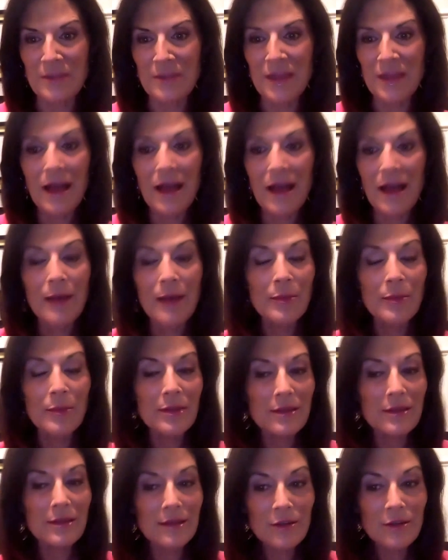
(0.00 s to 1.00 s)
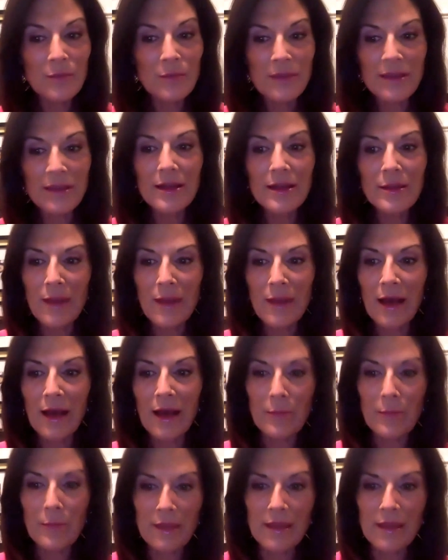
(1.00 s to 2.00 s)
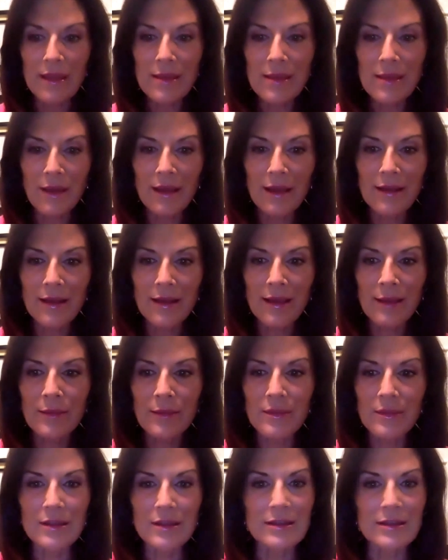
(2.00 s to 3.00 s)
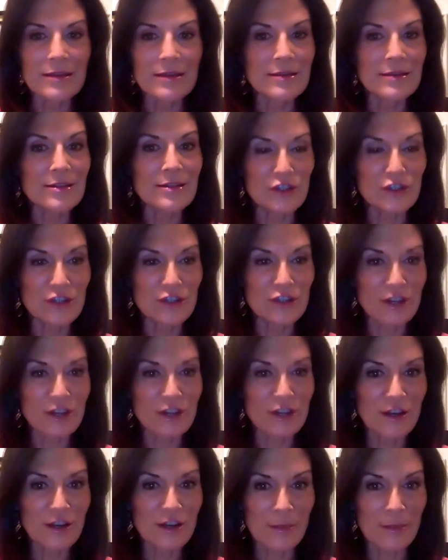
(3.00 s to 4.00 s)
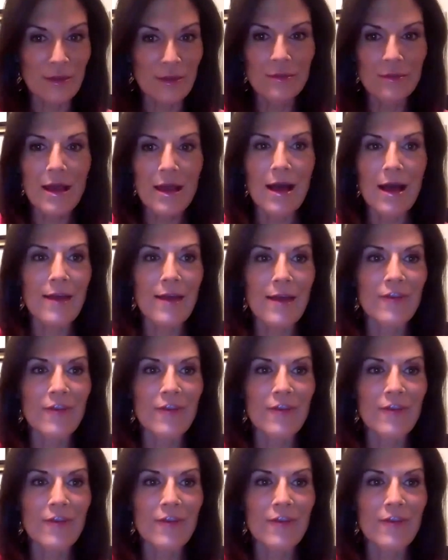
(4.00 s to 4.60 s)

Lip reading: A little bit about me. My name is Gina Miller.